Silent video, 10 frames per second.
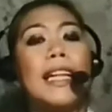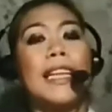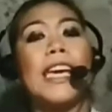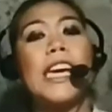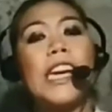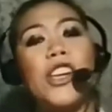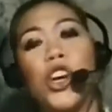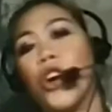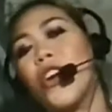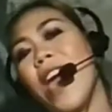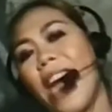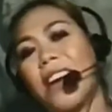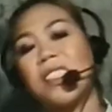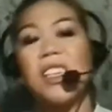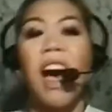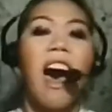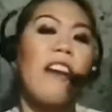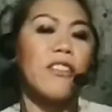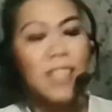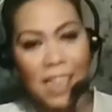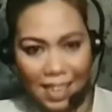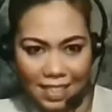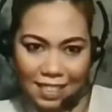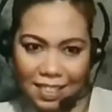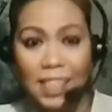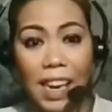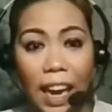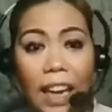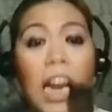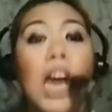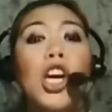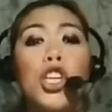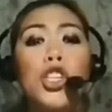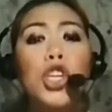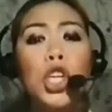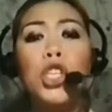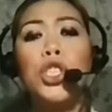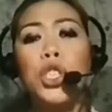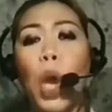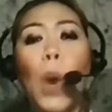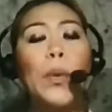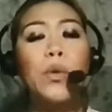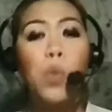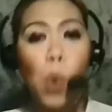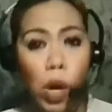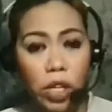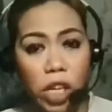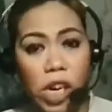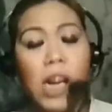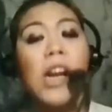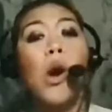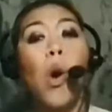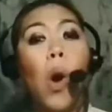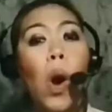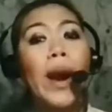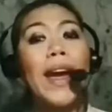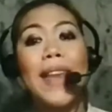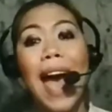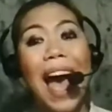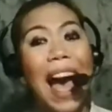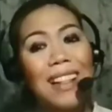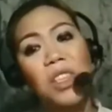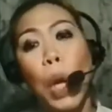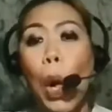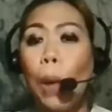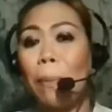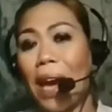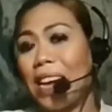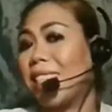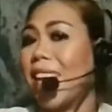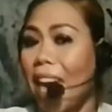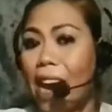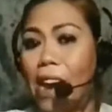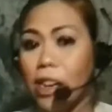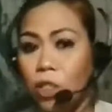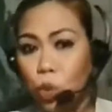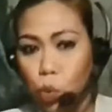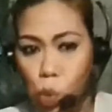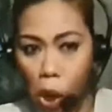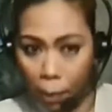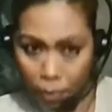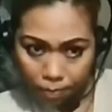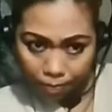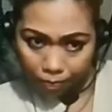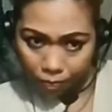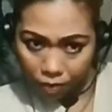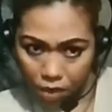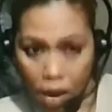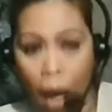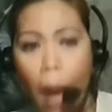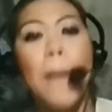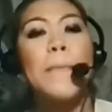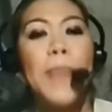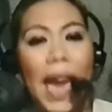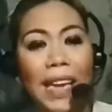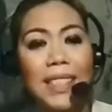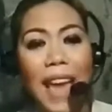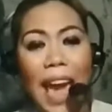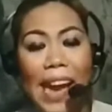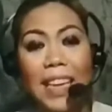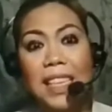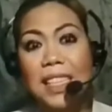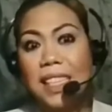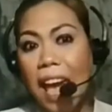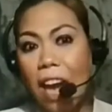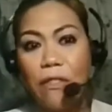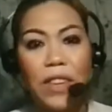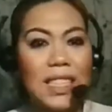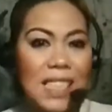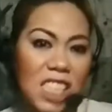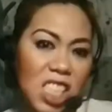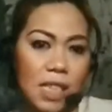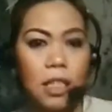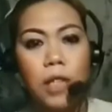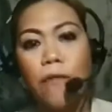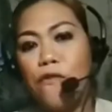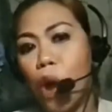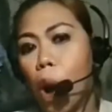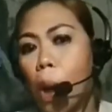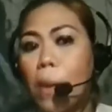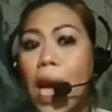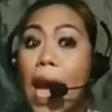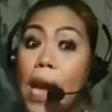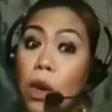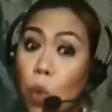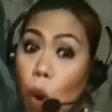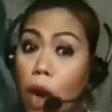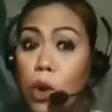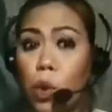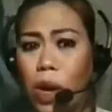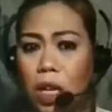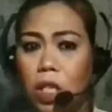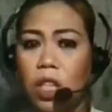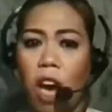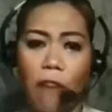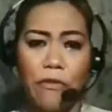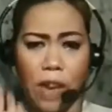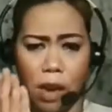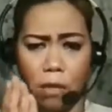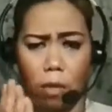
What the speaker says: clean your hands often, okay? Use soap and water or an alcohol-based hand rub. Maintain a safe distance from anyone who is coughing